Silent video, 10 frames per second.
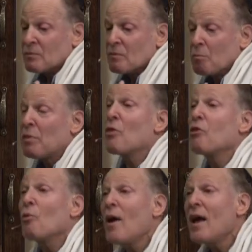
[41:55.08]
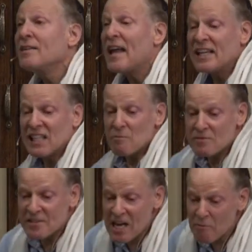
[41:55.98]
but the thread takes them
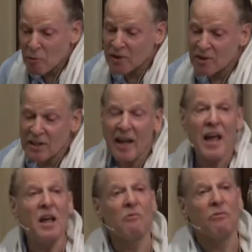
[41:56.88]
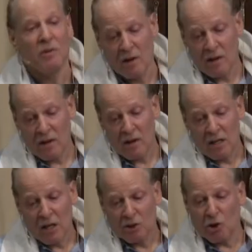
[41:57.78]
deeper into the cave.
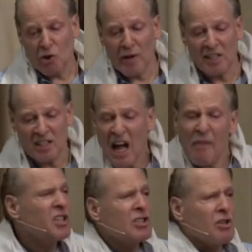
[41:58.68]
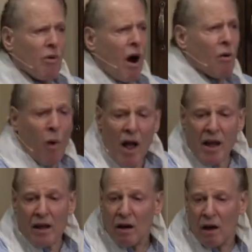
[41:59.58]
So Curdie says, This is the wrong
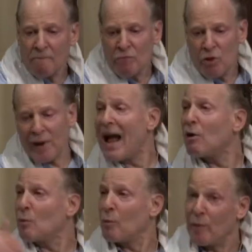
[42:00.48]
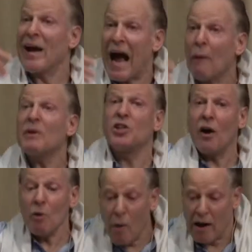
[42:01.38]
way. Uh, the, way out, the way out is the
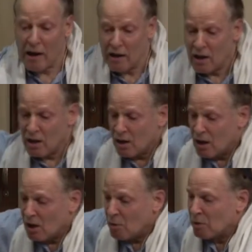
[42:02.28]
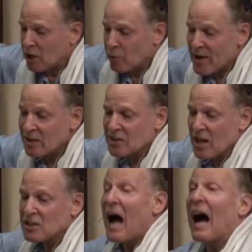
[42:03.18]
other way. But Irene
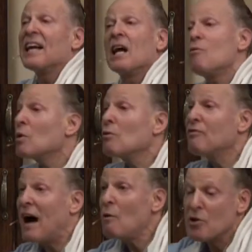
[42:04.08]
says, I never would have found